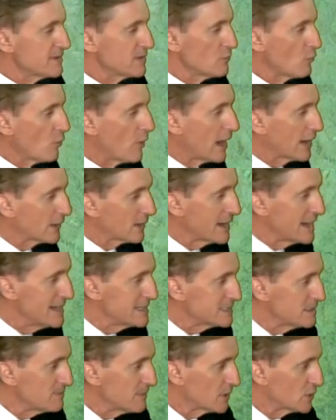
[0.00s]
The water
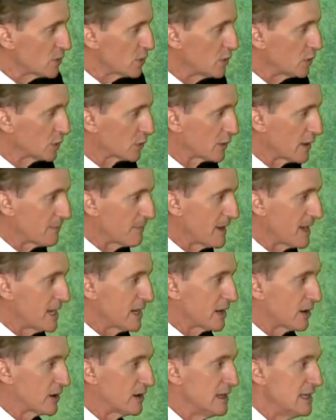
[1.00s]
is a bit cooler up
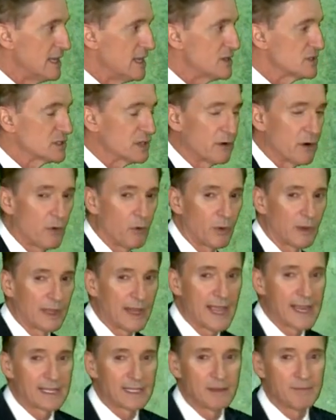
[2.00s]
here, so it will
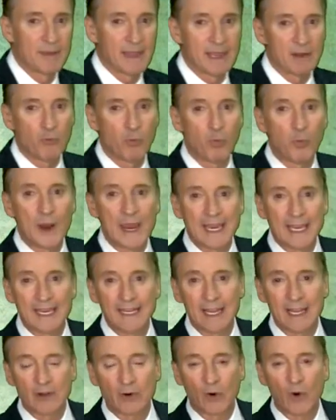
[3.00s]
likely be
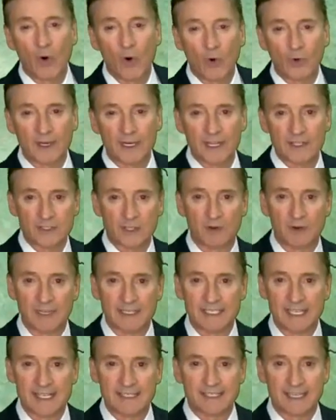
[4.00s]
weakening or holding its own
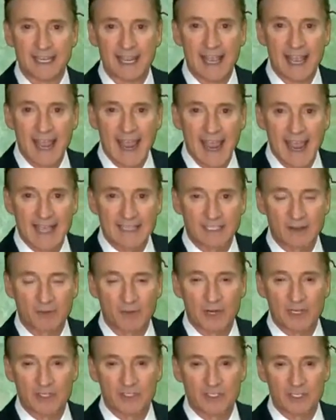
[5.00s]
intensity as
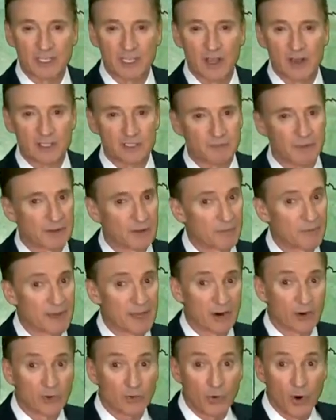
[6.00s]
it reaches the coast. But it'll
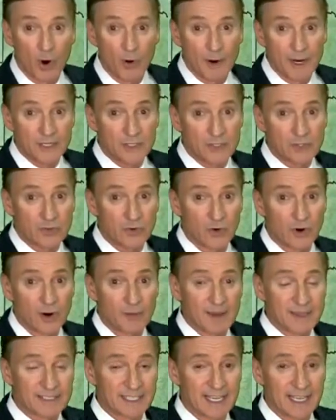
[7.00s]
be a growing
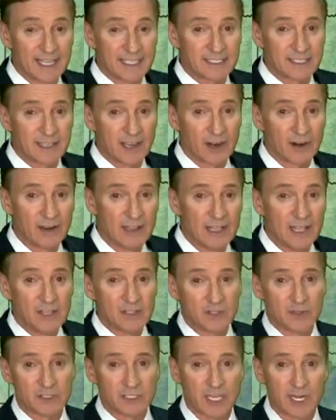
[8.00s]
storm as it gets there,
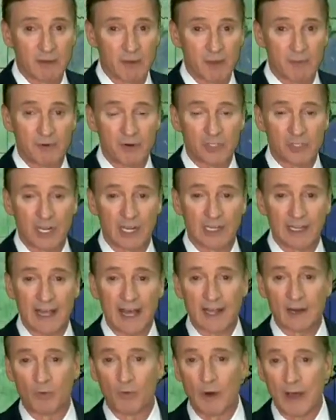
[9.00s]
so it's going to be pushing a
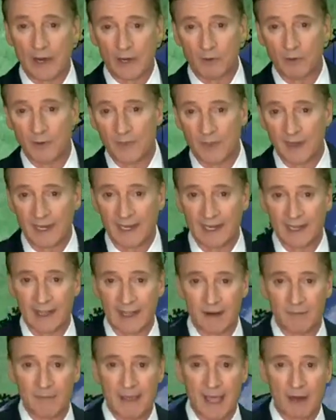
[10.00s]
lot of water with it and a
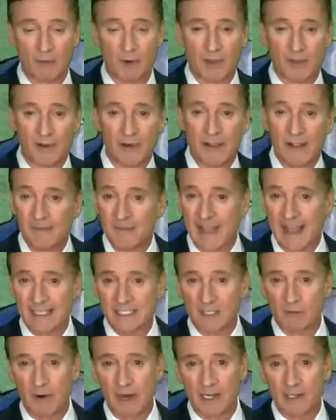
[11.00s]
lot of bad weather.
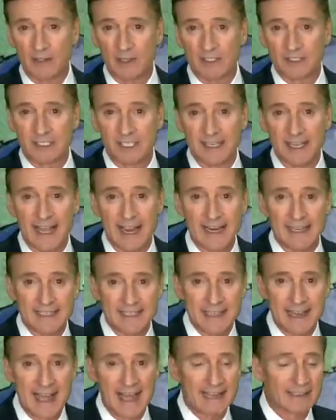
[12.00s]
That's the way it looks
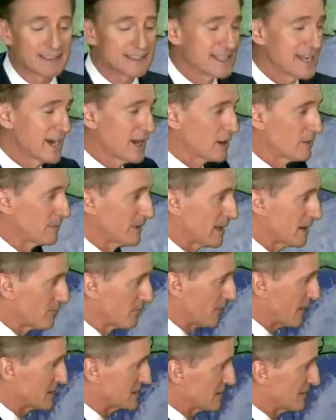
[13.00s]
tonight. Not terribly
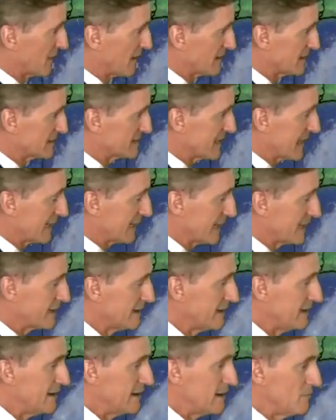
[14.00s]
impressive on the
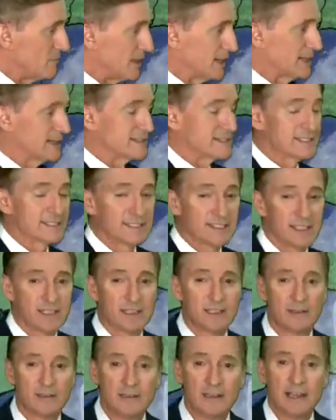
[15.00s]
satellite, but it's
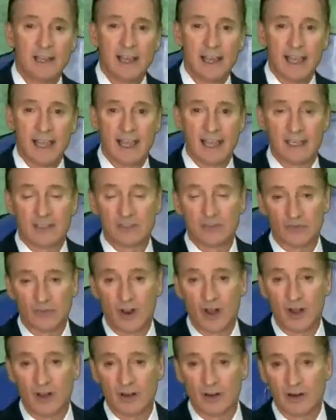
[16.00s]
still a
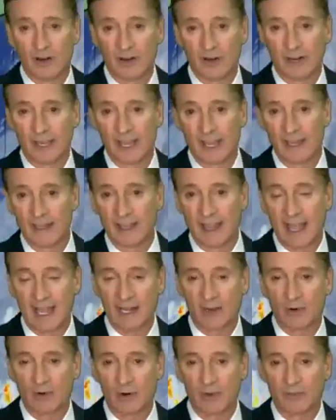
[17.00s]
strong hurricane,
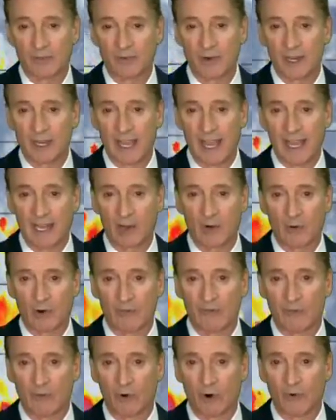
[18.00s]
category three,
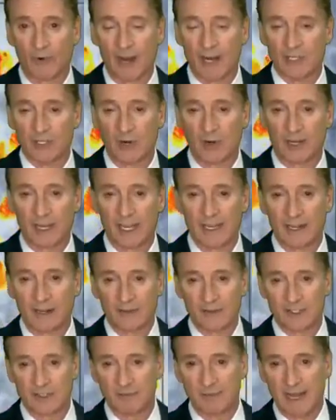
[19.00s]
category four range. Hurricane
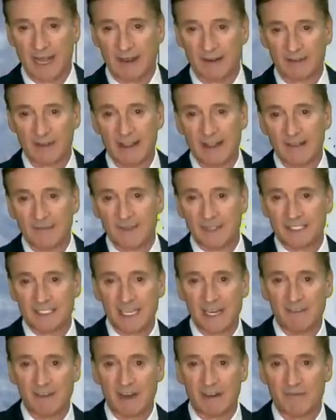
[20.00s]
hunters have been out
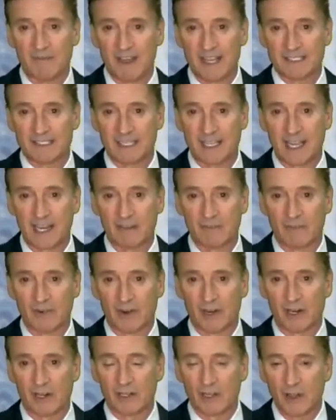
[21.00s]
this evening investigating
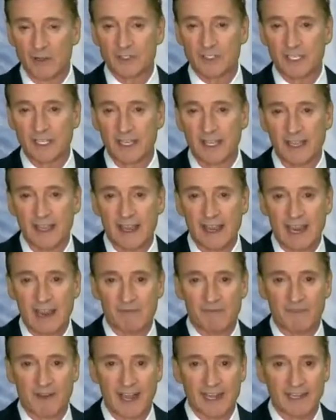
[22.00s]
very closely
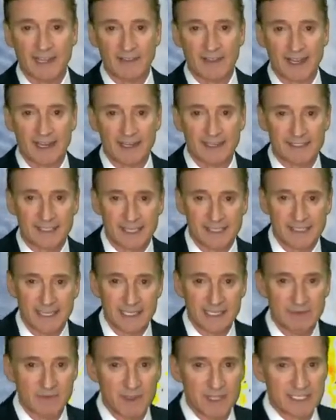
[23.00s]
and finding that it's
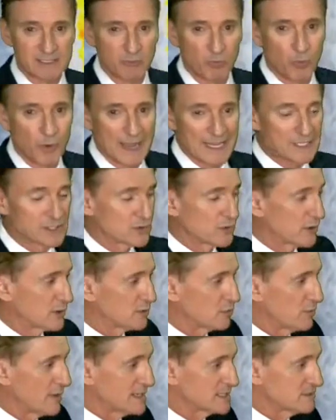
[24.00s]
continuing this west
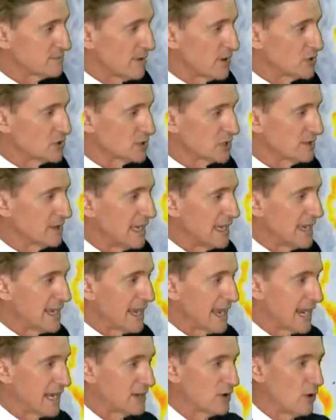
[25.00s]
northwest motion
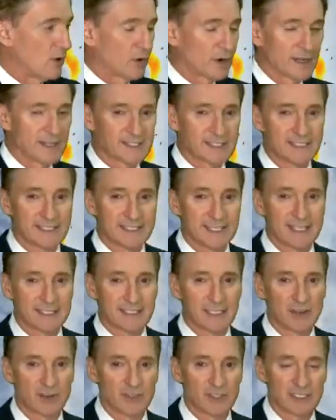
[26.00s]
and holding its
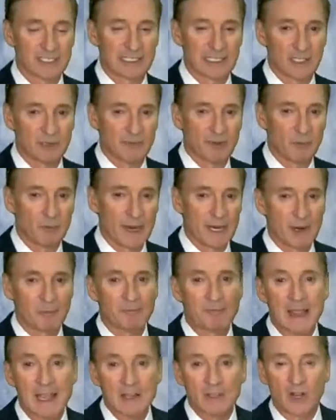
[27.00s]
intensity or just a little bit
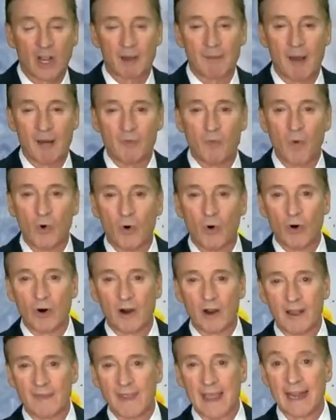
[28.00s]
weaker. Talk about
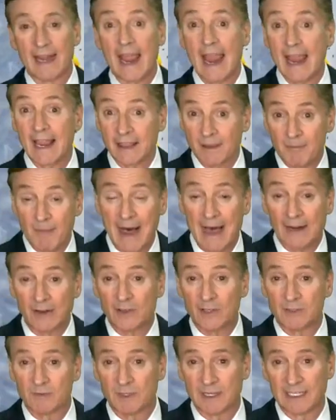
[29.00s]
more on that and the
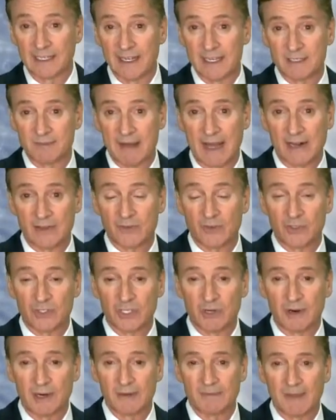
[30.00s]
models, what the latest models are
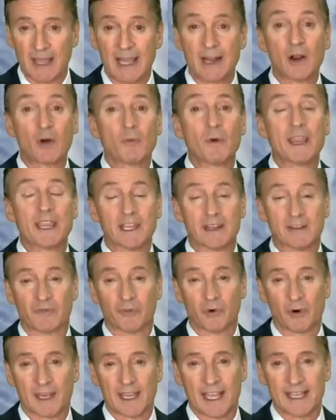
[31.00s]
showing, and our weekend
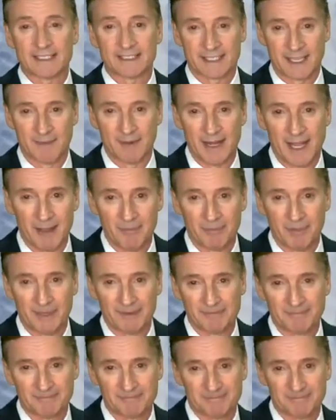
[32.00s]
forecast coming up.